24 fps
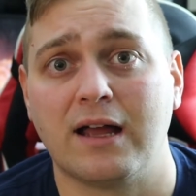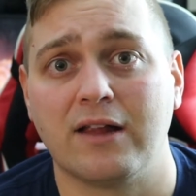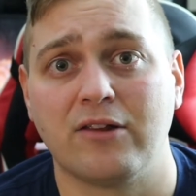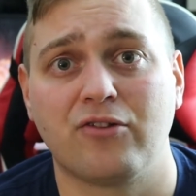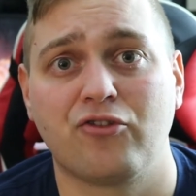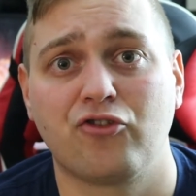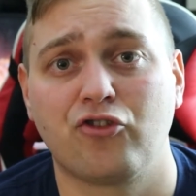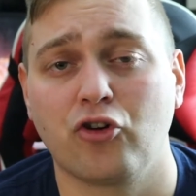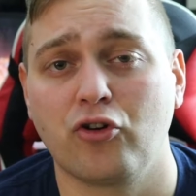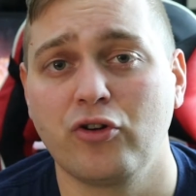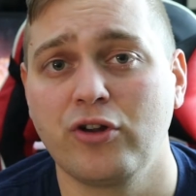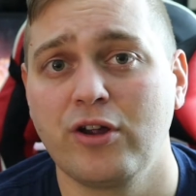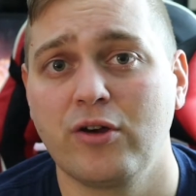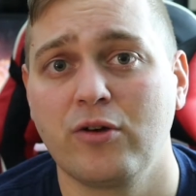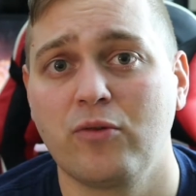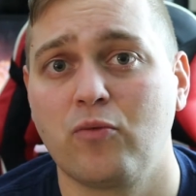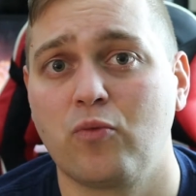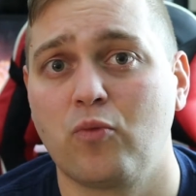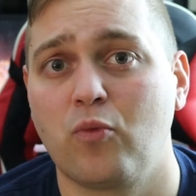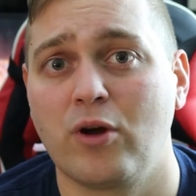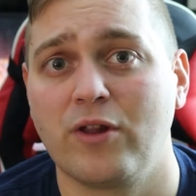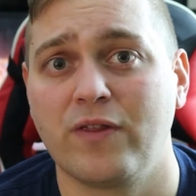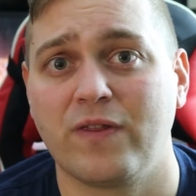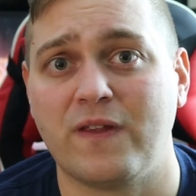showing you
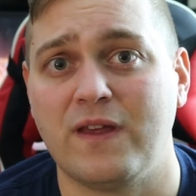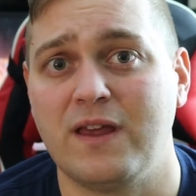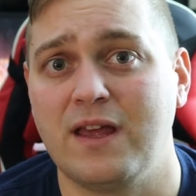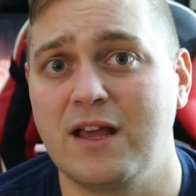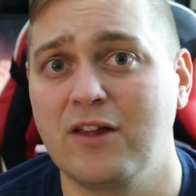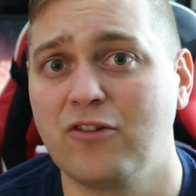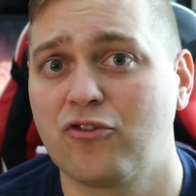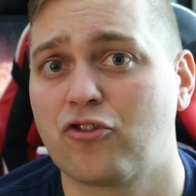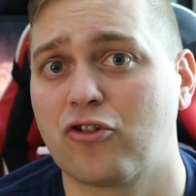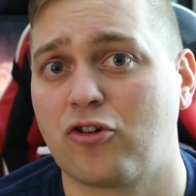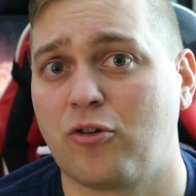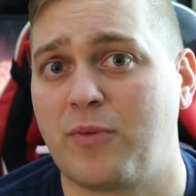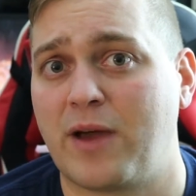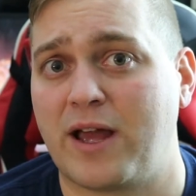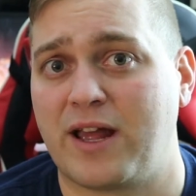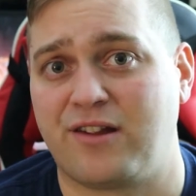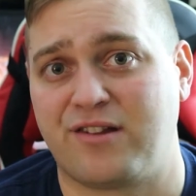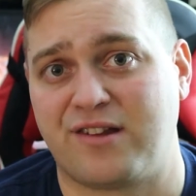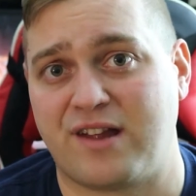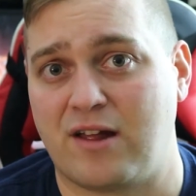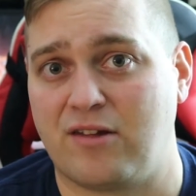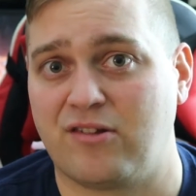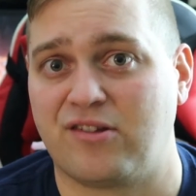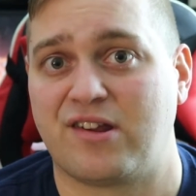what the internal
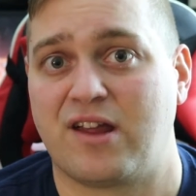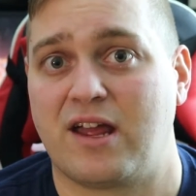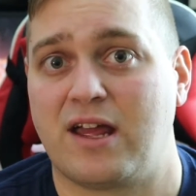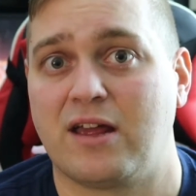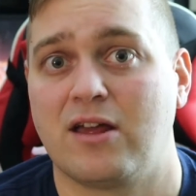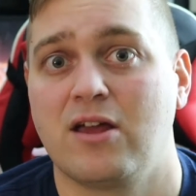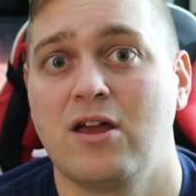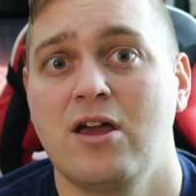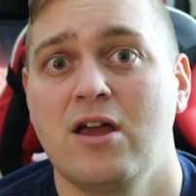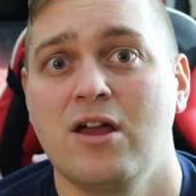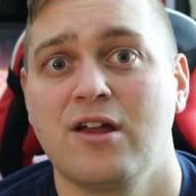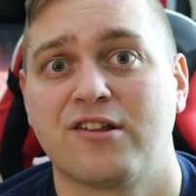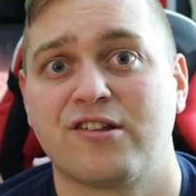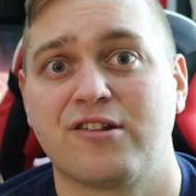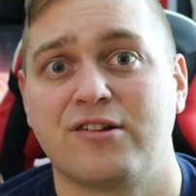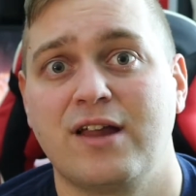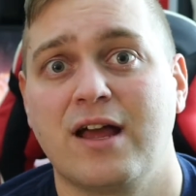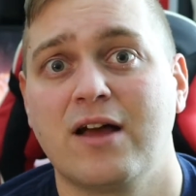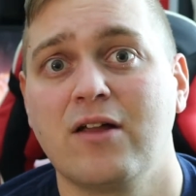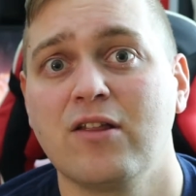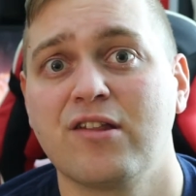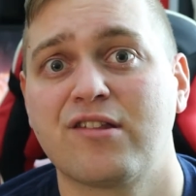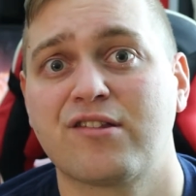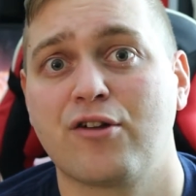mic sounds like. So
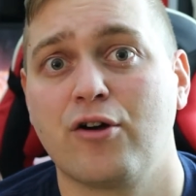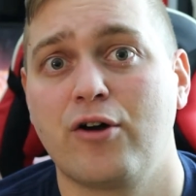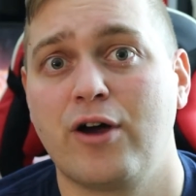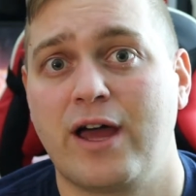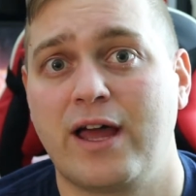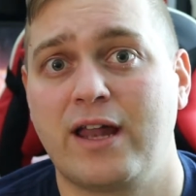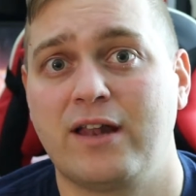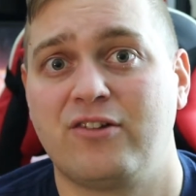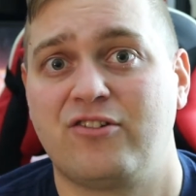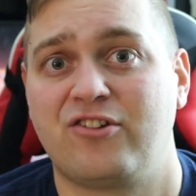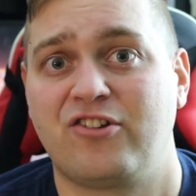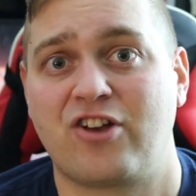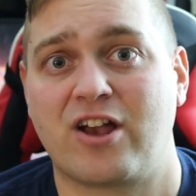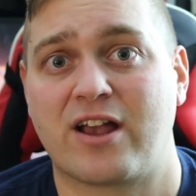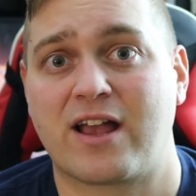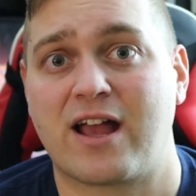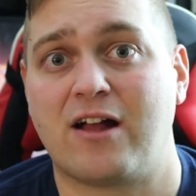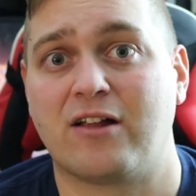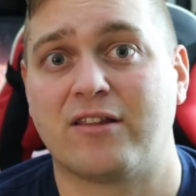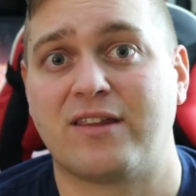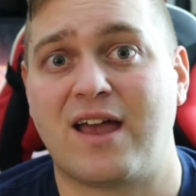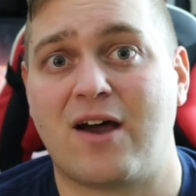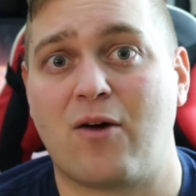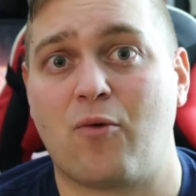now let's go ahead and check
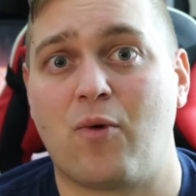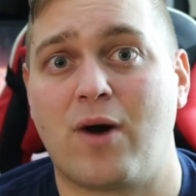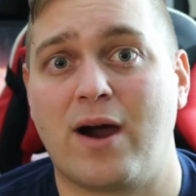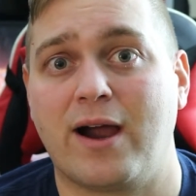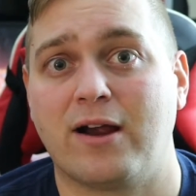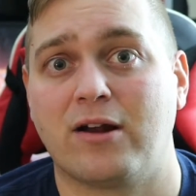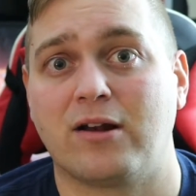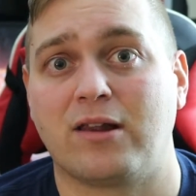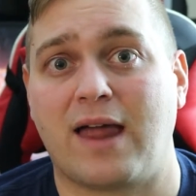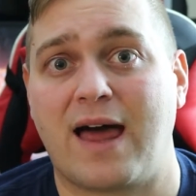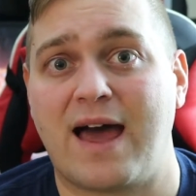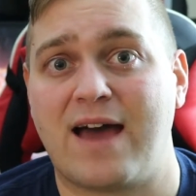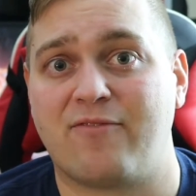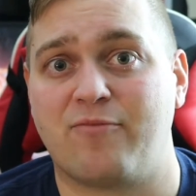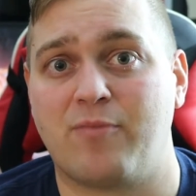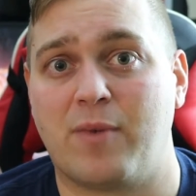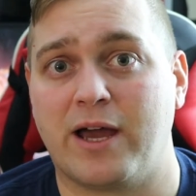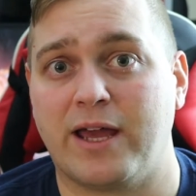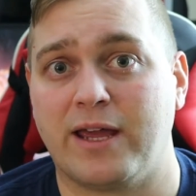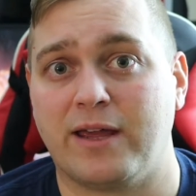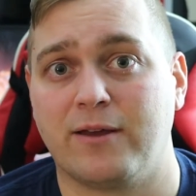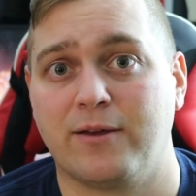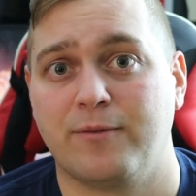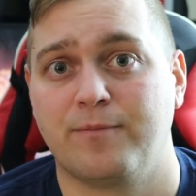out that wired lav
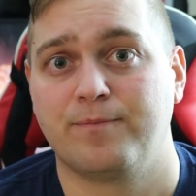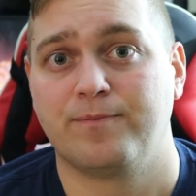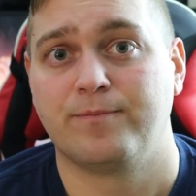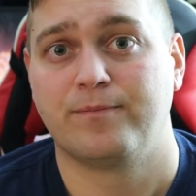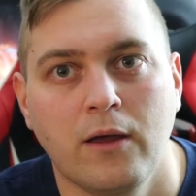mic.